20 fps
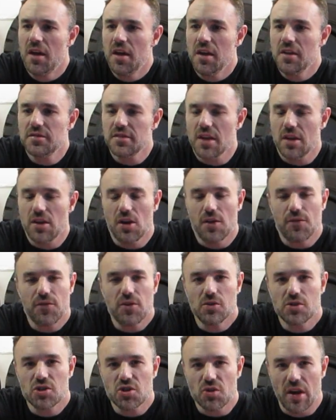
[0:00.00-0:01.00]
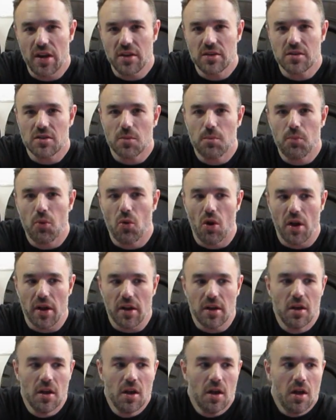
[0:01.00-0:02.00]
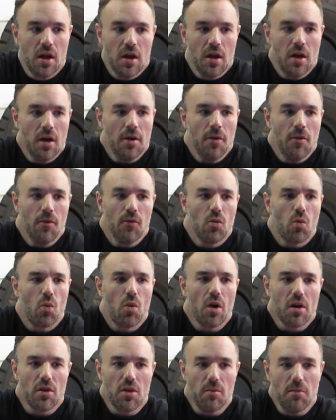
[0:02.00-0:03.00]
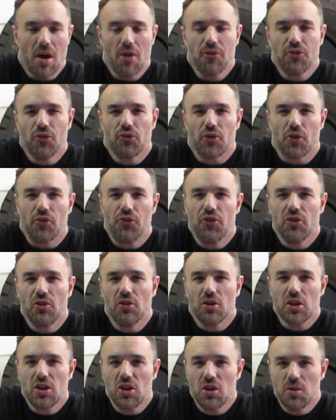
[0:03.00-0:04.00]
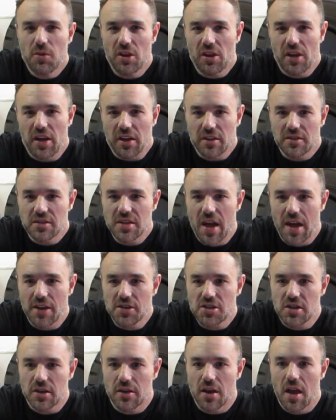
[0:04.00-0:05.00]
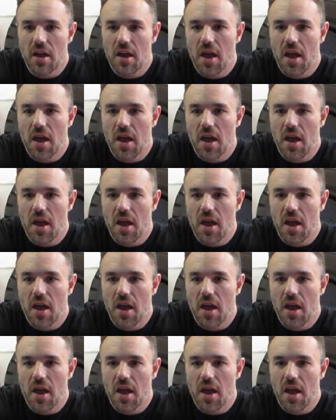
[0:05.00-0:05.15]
he said that if you train to the point where the muscles are still accumulating tension